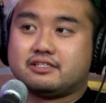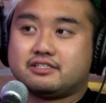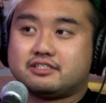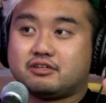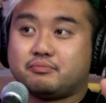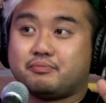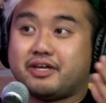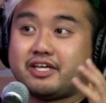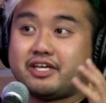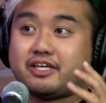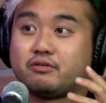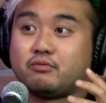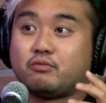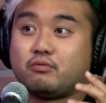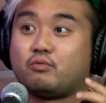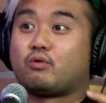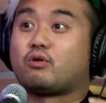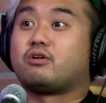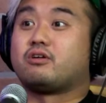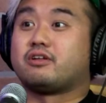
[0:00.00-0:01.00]
to make it
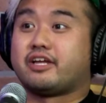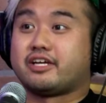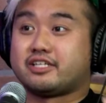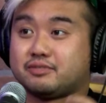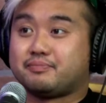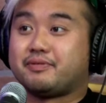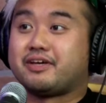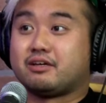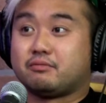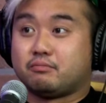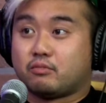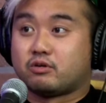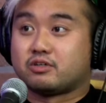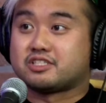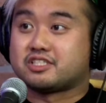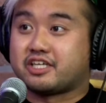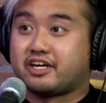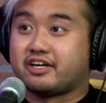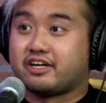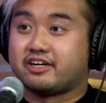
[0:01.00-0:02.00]
work, like to make it more
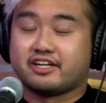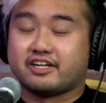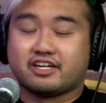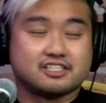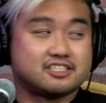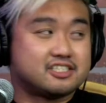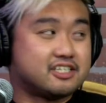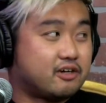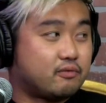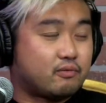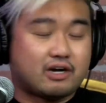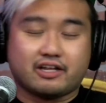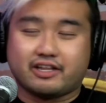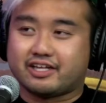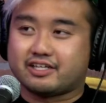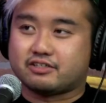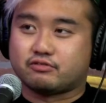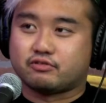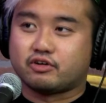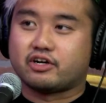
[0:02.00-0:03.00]
scary. And it's like, wow,
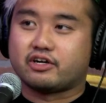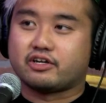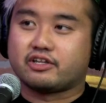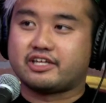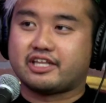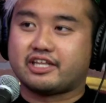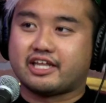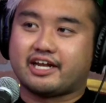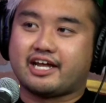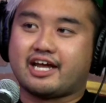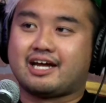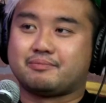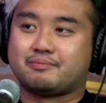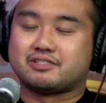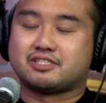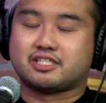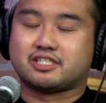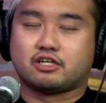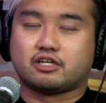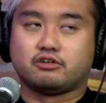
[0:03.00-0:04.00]
that rarely that
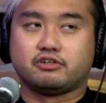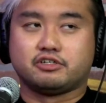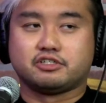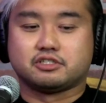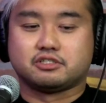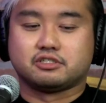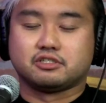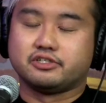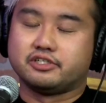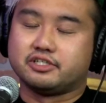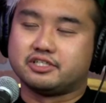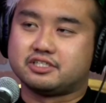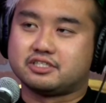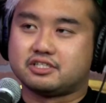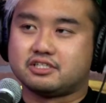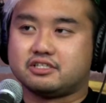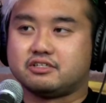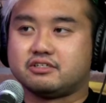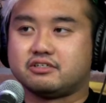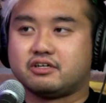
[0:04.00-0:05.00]
happens. Like, oh, here's a deleted
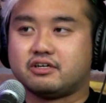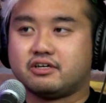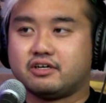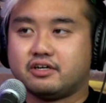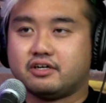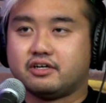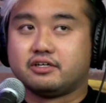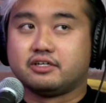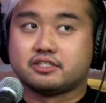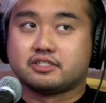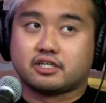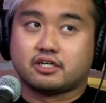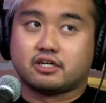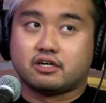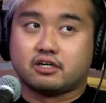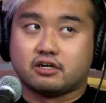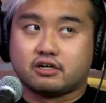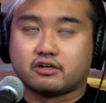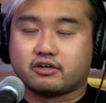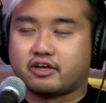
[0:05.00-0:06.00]
scene. It's like,
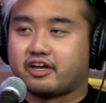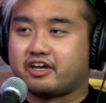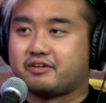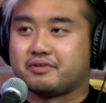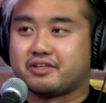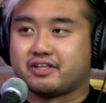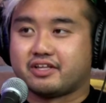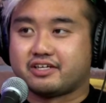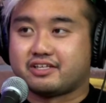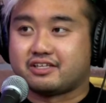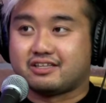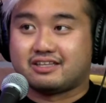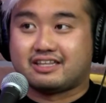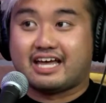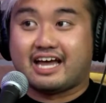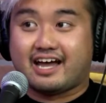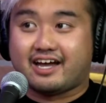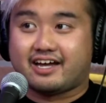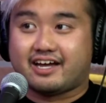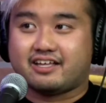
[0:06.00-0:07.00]
oh, okay, but like
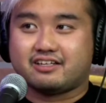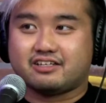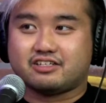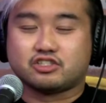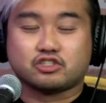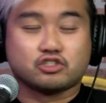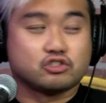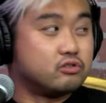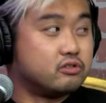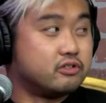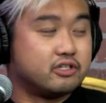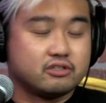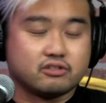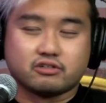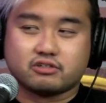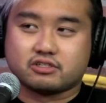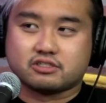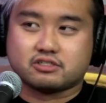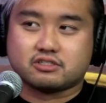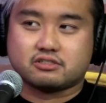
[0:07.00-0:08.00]
that truly
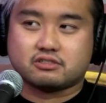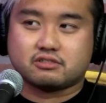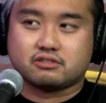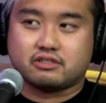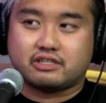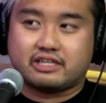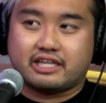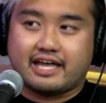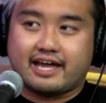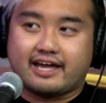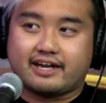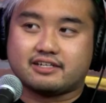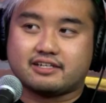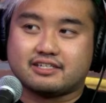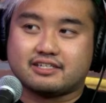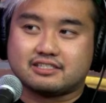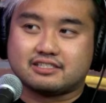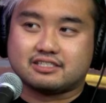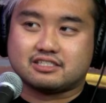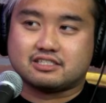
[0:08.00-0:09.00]
that
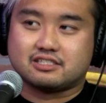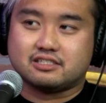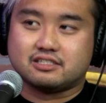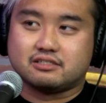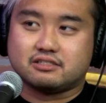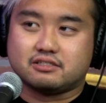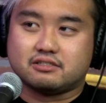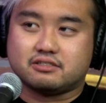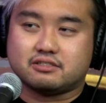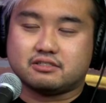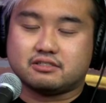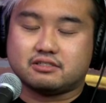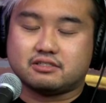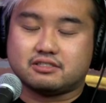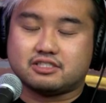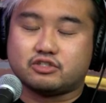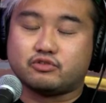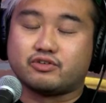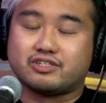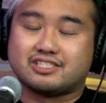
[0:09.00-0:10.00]
is
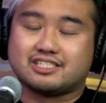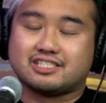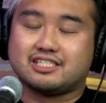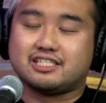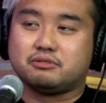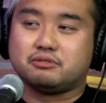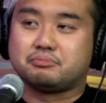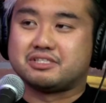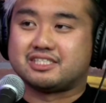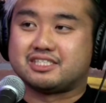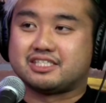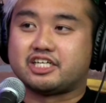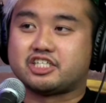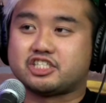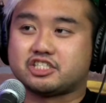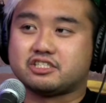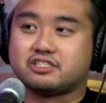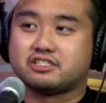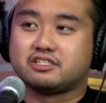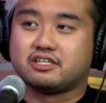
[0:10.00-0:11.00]
to a T
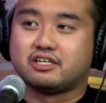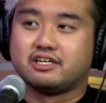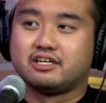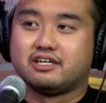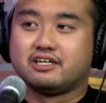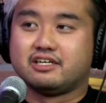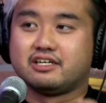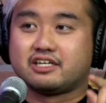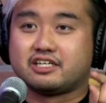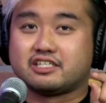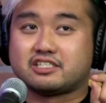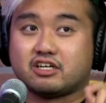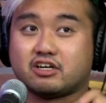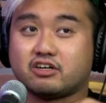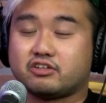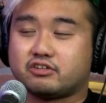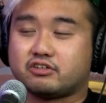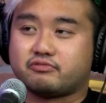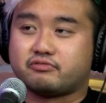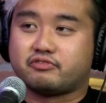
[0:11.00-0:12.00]
possession, because
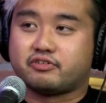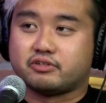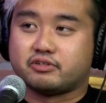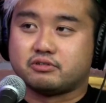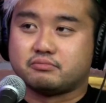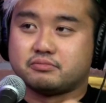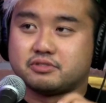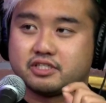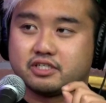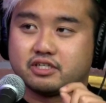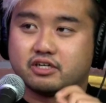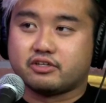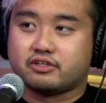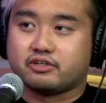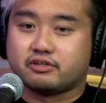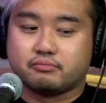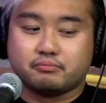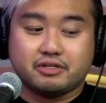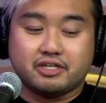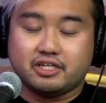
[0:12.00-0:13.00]
other films and
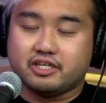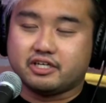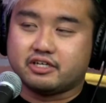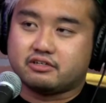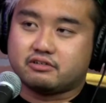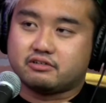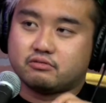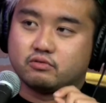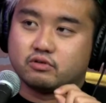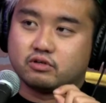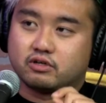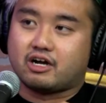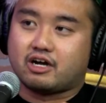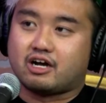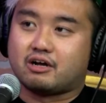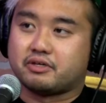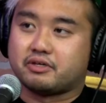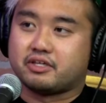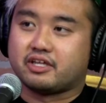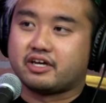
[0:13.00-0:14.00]
other media will
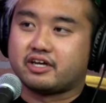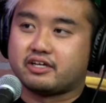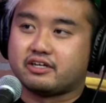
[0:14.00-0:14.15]
copy that.